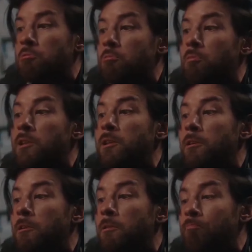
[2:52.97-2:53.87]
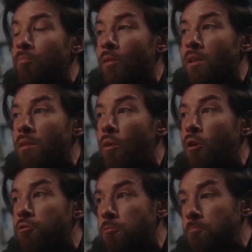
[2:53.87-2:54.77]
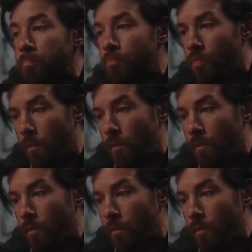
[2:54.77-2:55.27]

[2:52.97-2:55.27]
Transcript: and he ended up here by chance from the 21st